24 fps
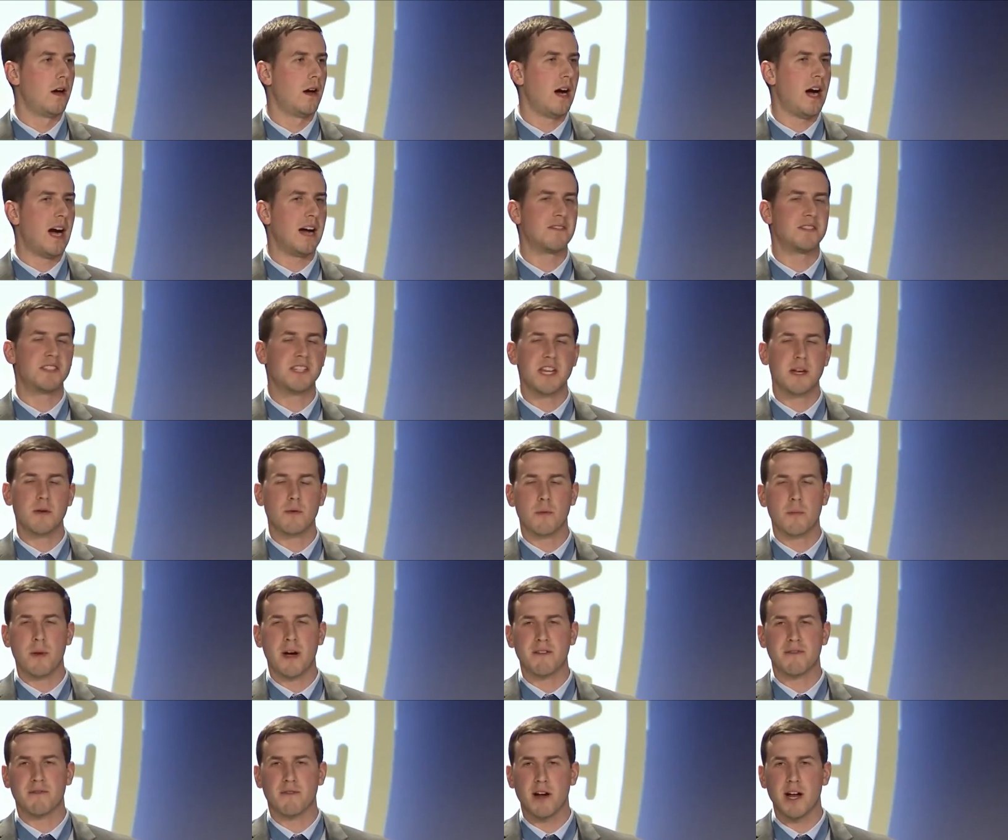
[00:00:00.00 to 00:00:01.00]
I've seen it with
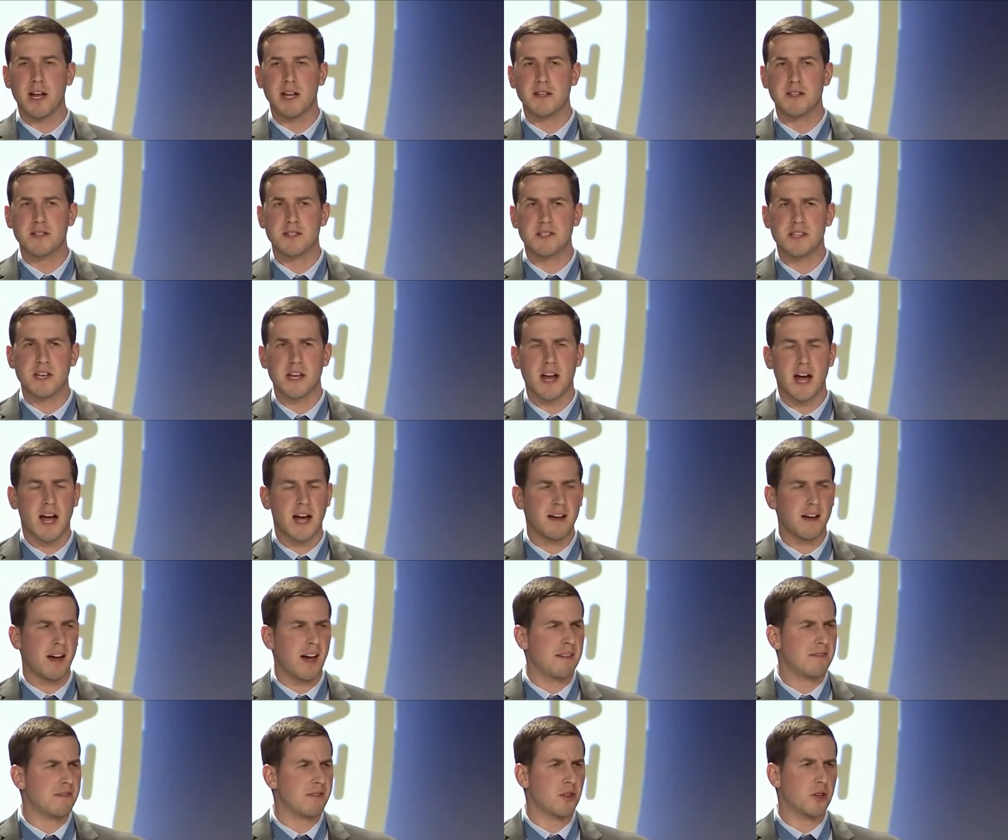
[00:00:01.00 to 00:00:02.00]
my friends, and
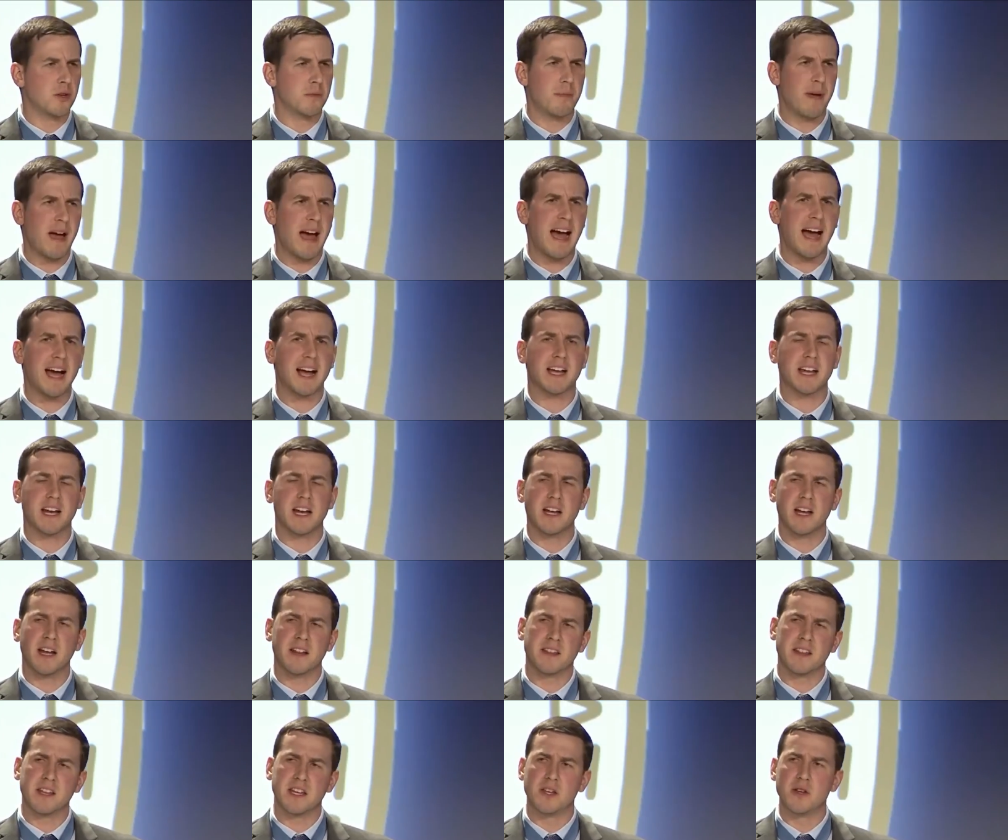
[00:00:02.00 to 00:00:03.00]
I've looked back, and
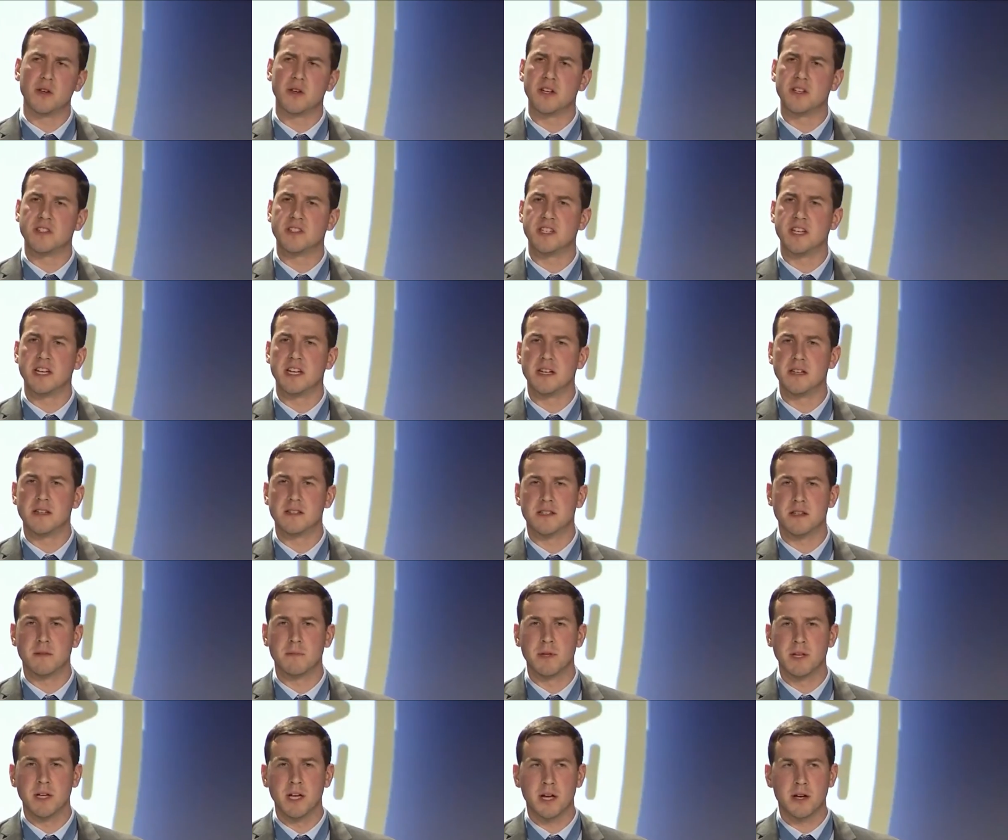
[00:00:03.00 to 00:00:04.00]
I think you can see it in some
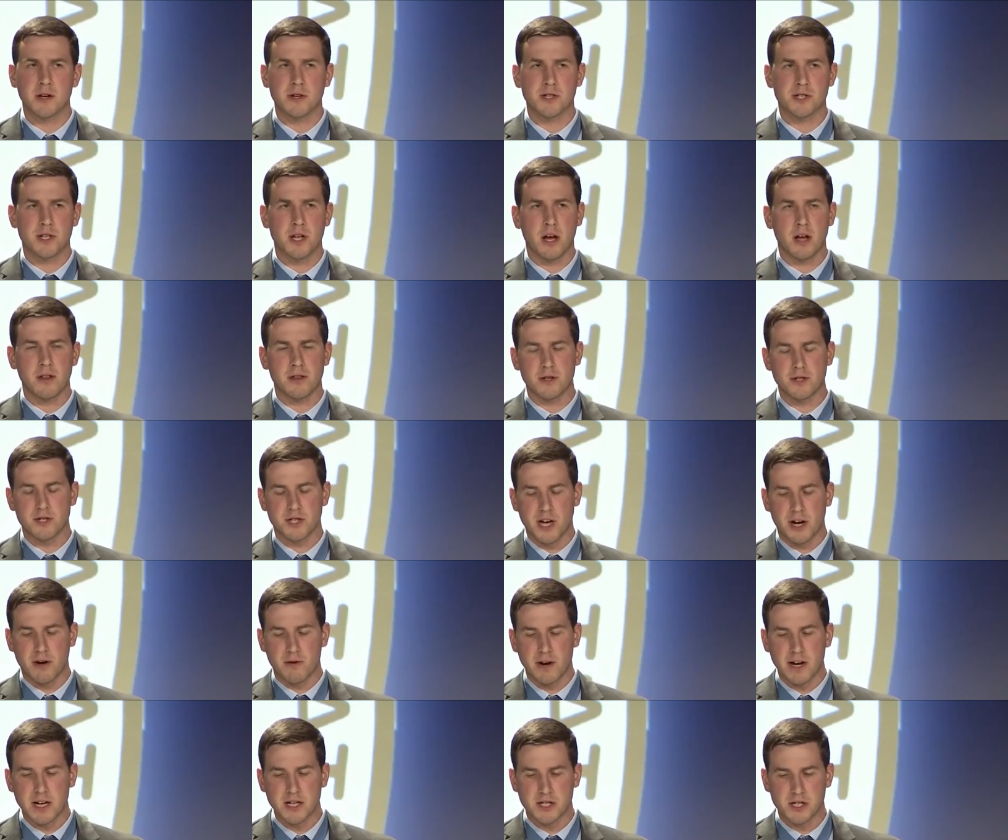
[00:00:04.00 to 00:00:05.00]
of the other
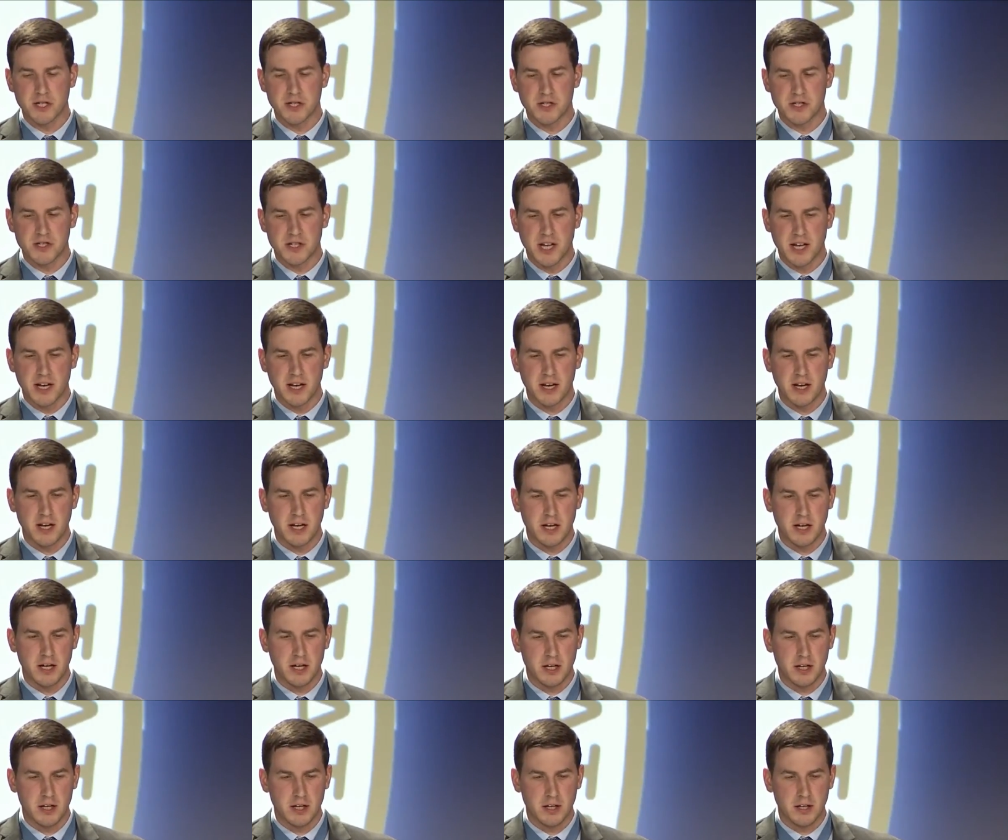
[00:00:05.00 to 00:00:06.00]
generations that
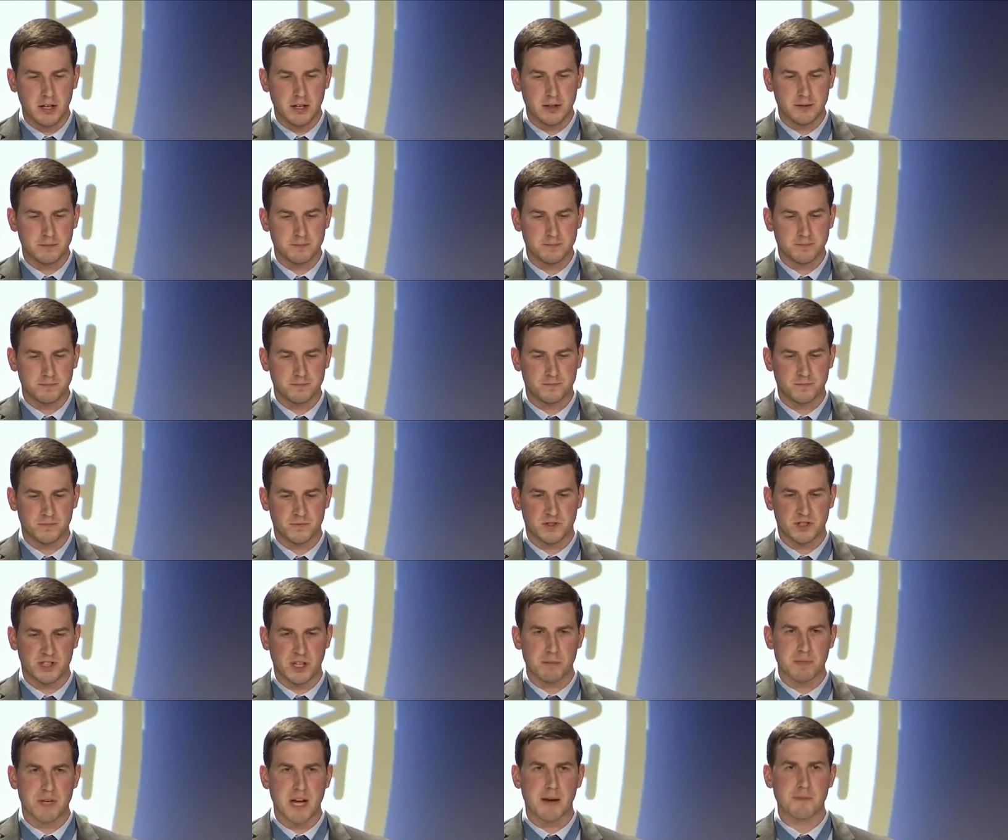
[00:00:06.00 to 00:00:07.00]

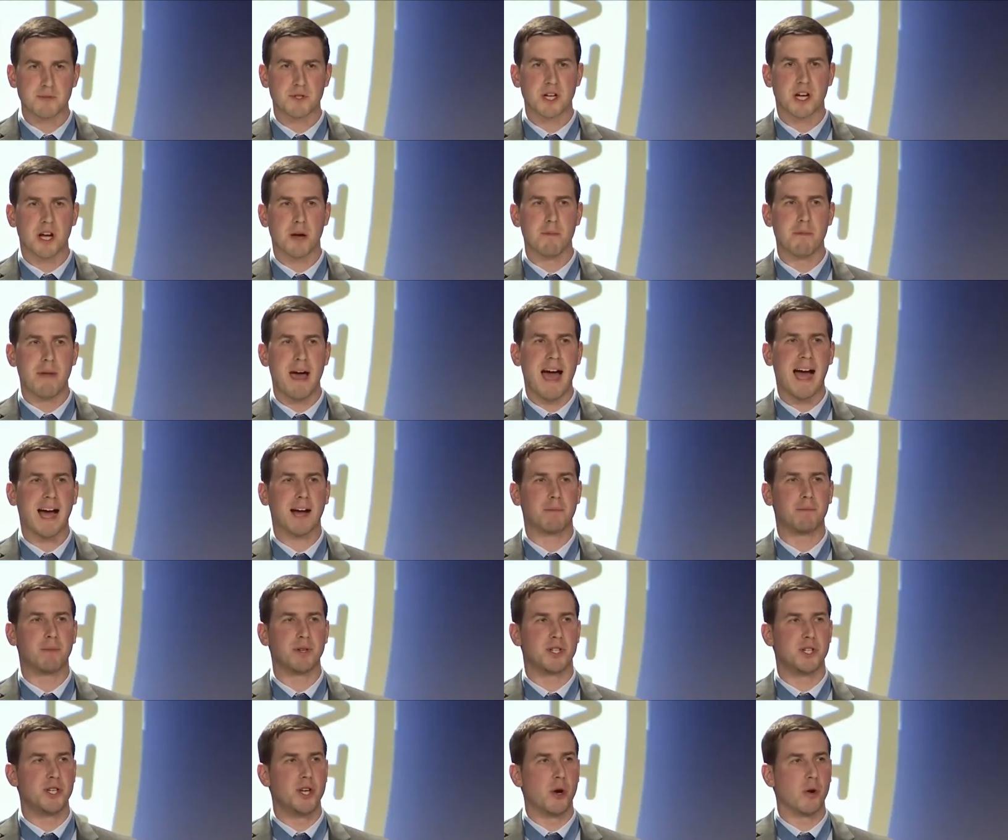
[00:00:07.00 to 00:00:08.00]
sometimes you come back,
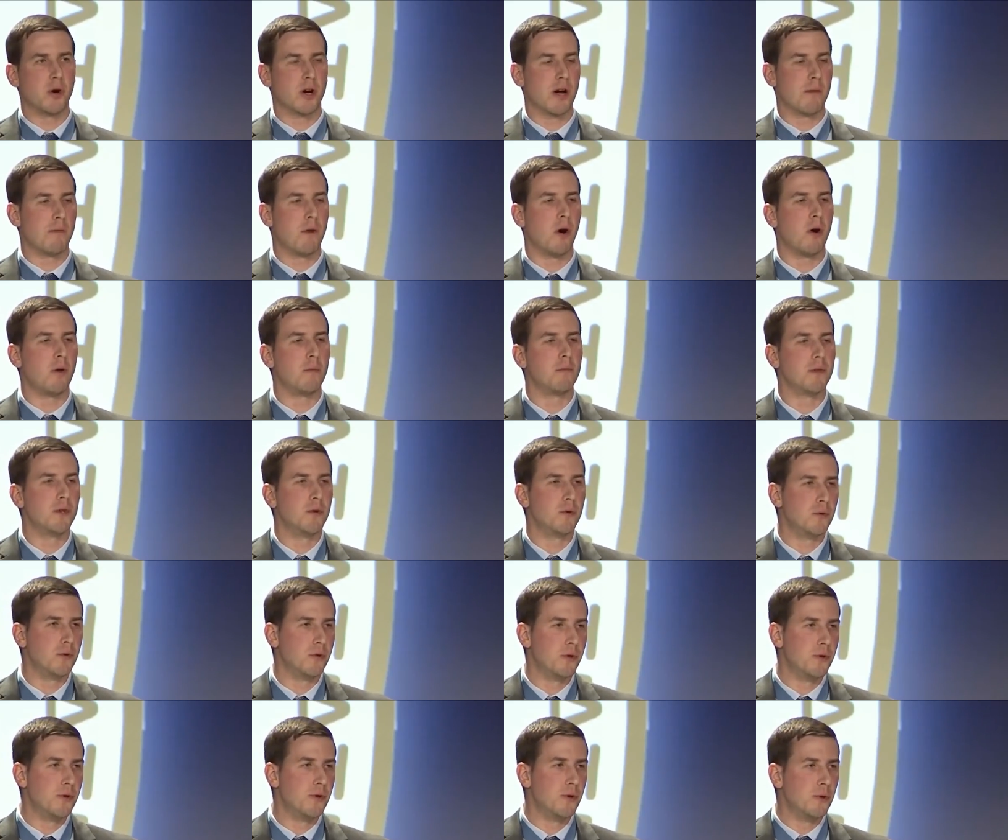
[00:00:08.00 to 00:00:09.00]
but you don't come home.
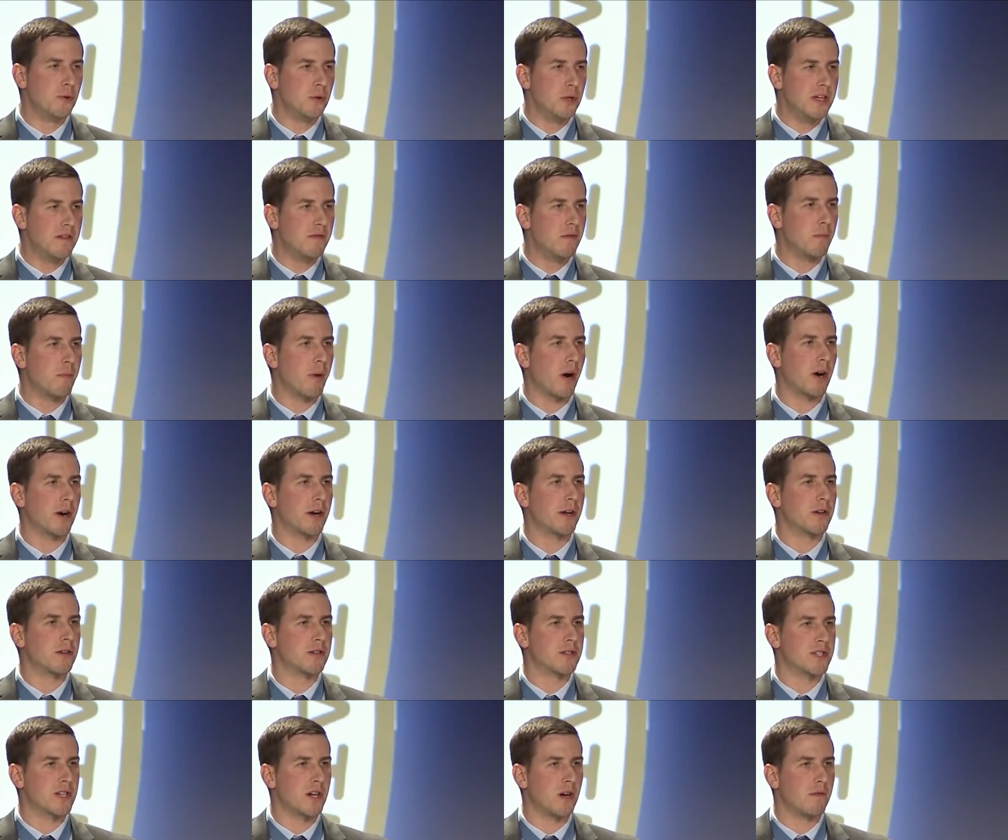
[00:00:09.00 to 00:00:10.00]
You do leave a part of
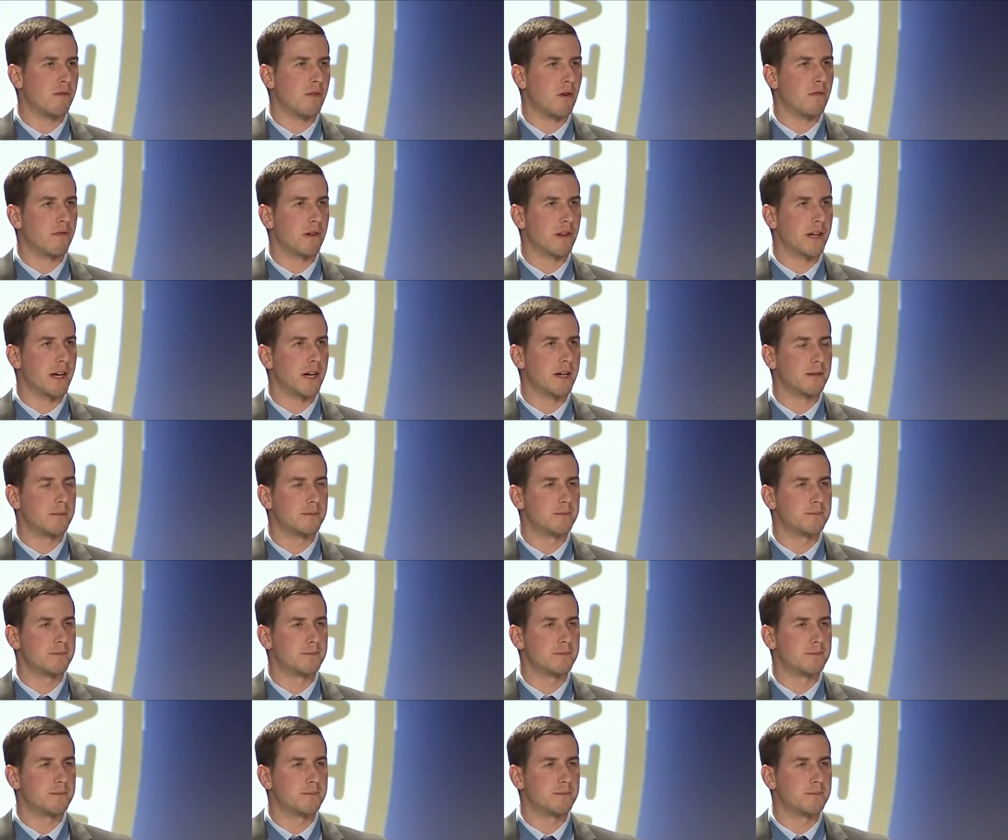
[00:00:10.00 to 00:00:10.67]
yourself over there.